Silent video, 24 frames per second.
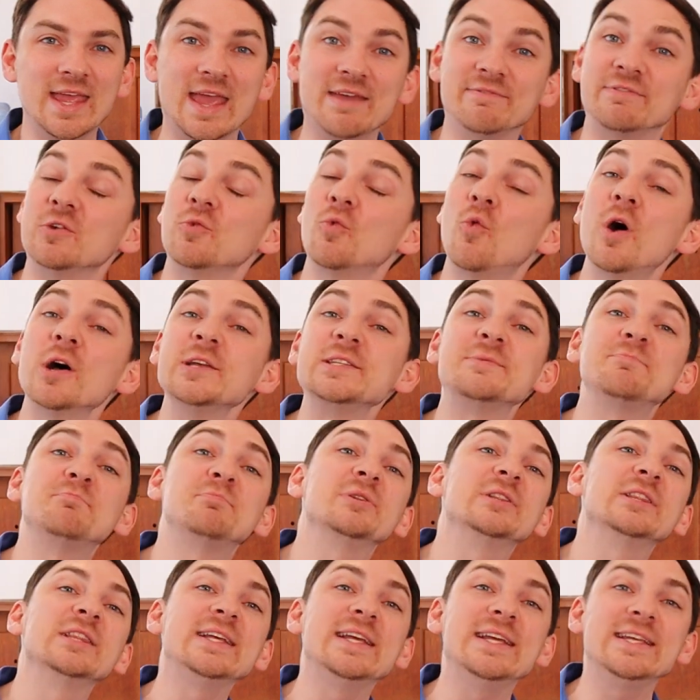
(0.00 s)
If it was,
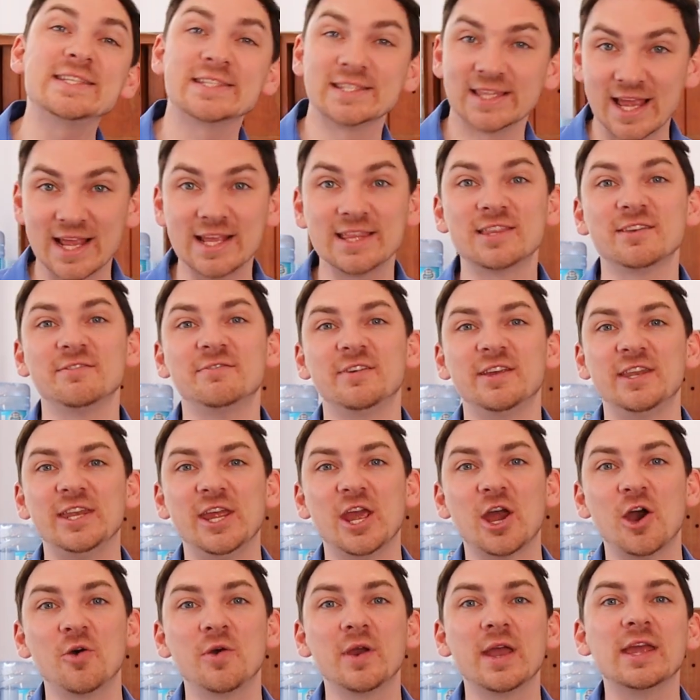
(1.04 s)
please like the
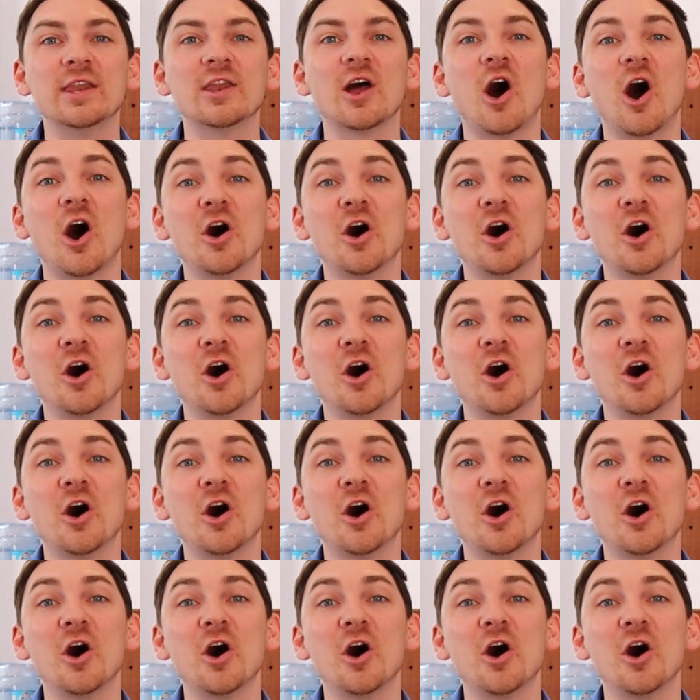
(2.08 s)
video and